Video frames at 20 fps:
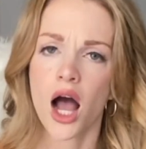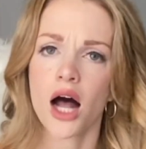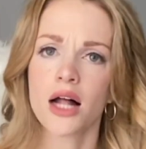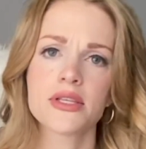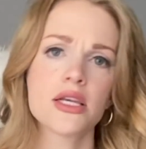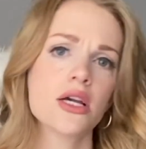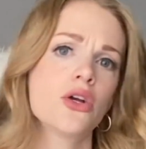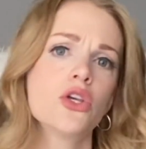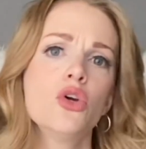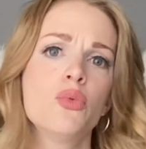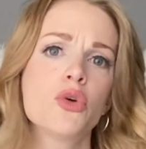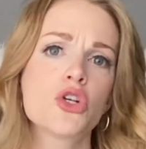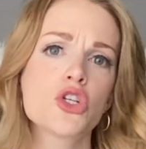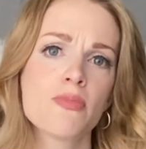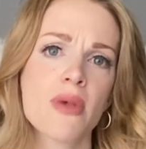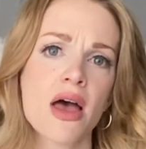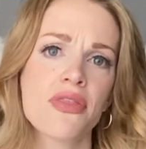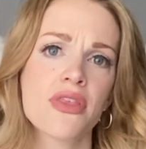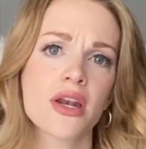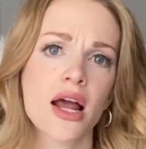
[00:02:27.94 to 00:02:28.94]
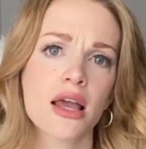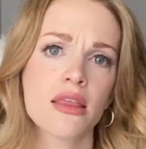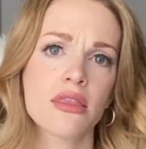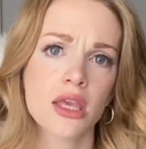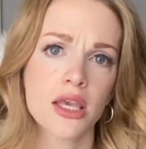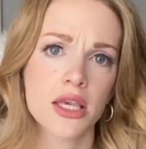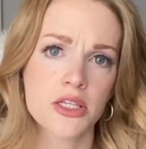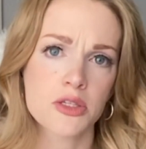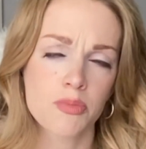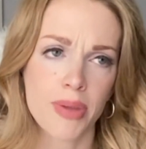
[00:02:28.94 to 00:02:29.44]
I'll tell you which method I
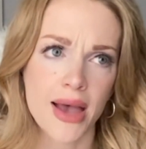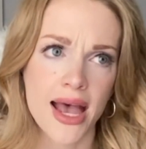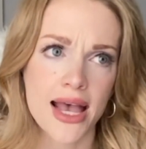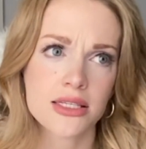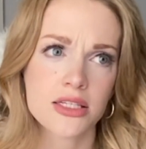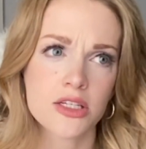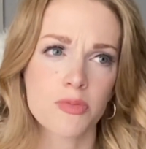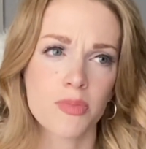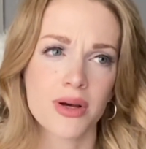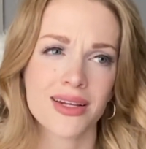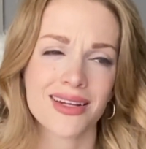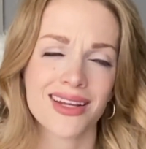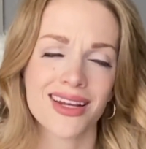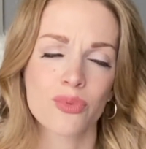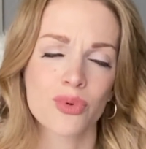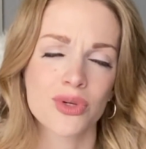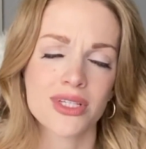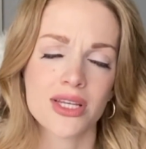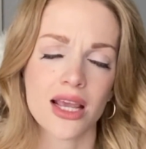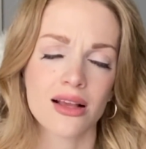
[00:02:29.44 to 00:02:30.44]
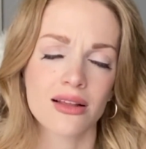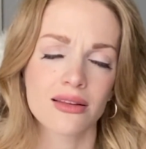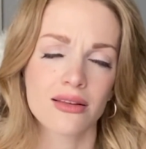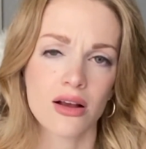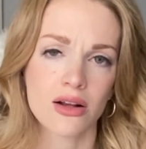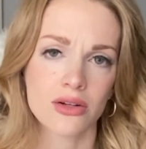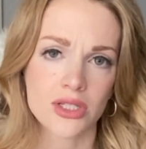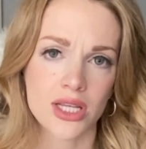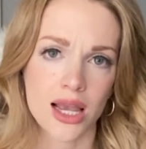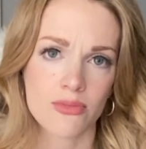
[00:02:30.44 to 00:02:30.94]
think is best, but it would take a
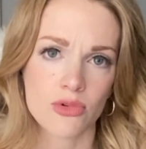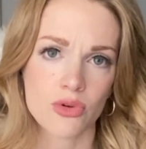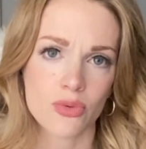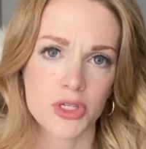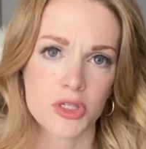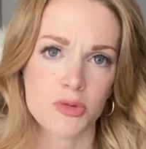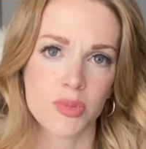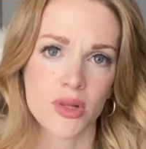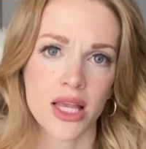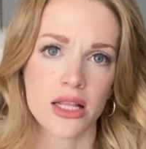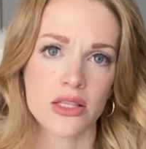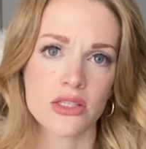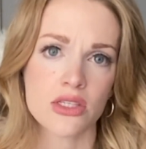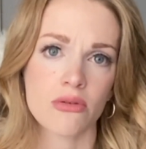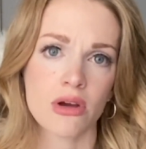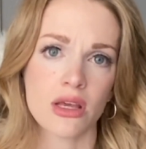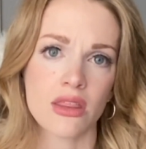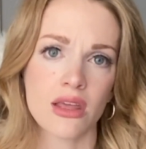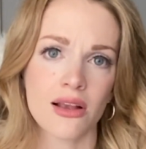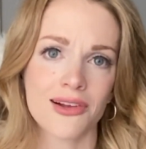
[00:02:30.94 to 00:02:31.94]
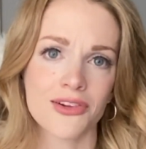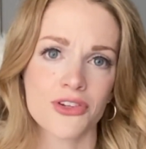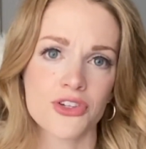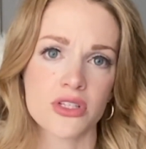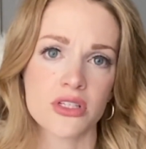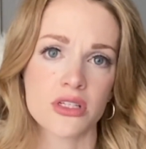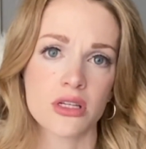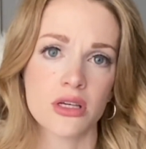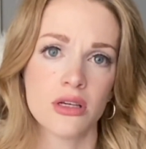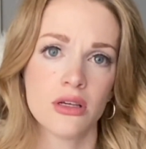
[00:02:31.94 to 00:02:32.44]
long time to explain, so I think I'll
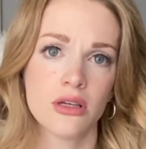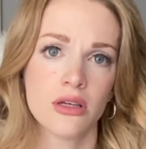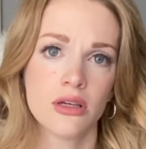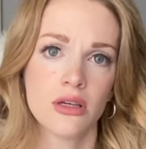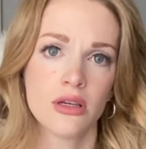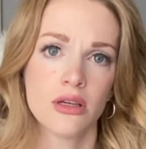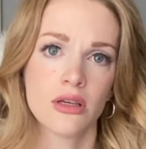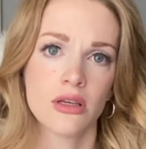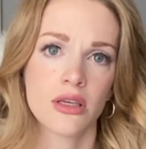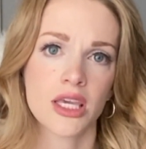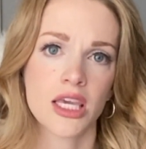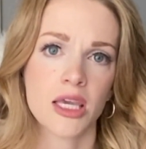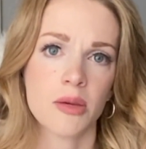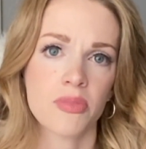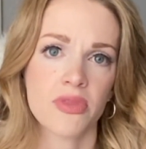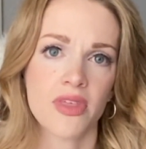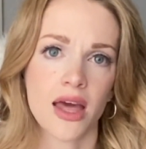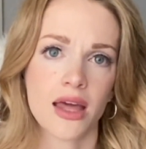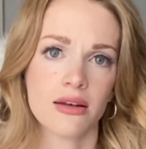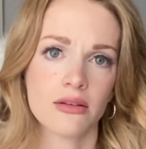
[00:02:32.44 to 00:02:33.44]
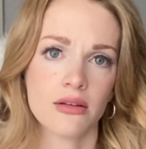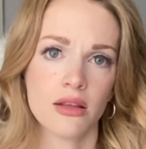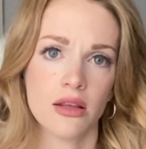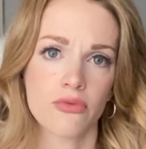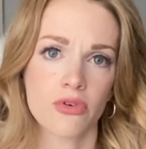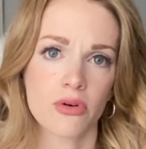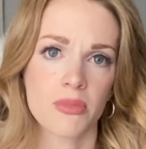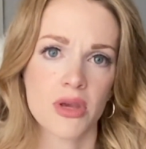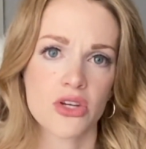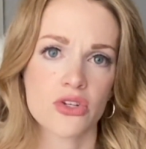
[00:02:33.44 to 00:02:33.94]
just keep that
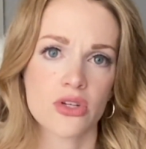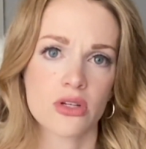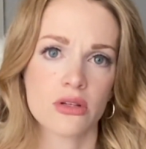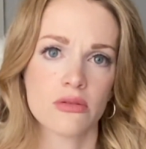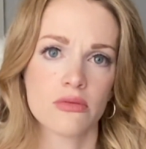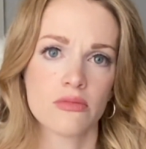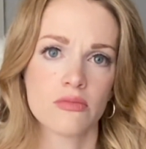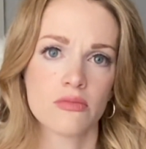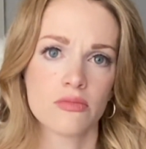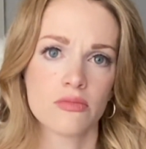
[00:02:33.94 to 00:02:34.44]
information